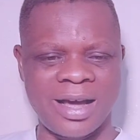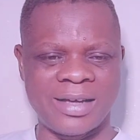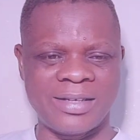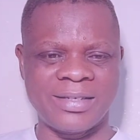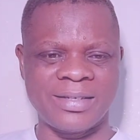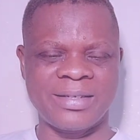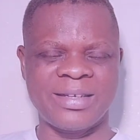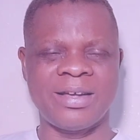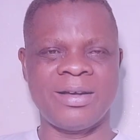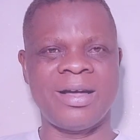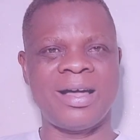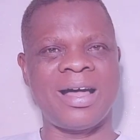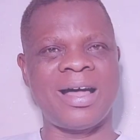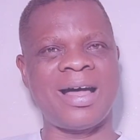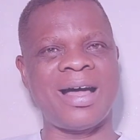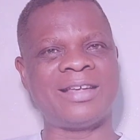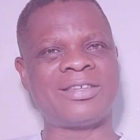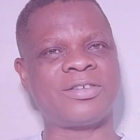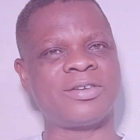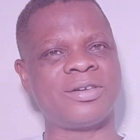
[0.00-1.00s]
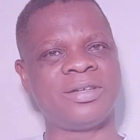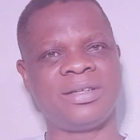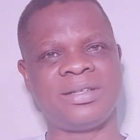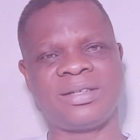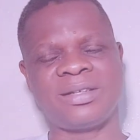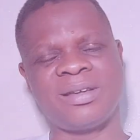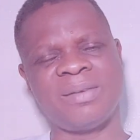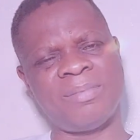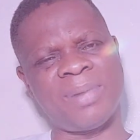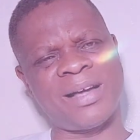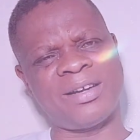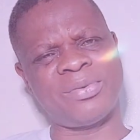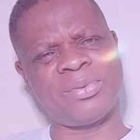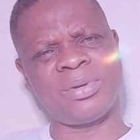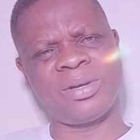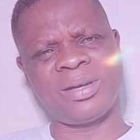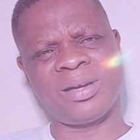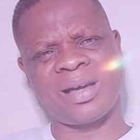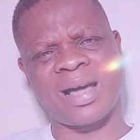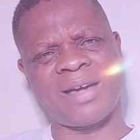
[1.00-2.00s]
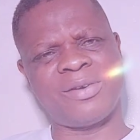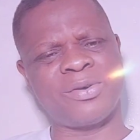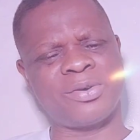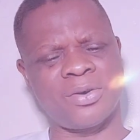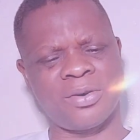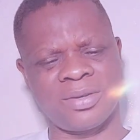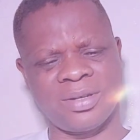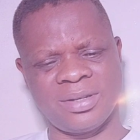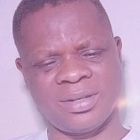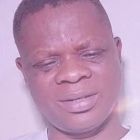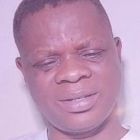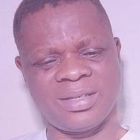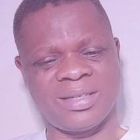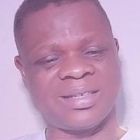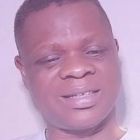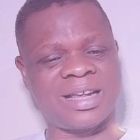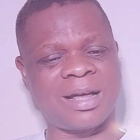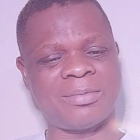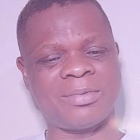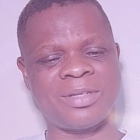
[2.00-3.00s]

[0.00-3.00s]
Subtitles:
nights, I saw this. By the way, can you rock this? This is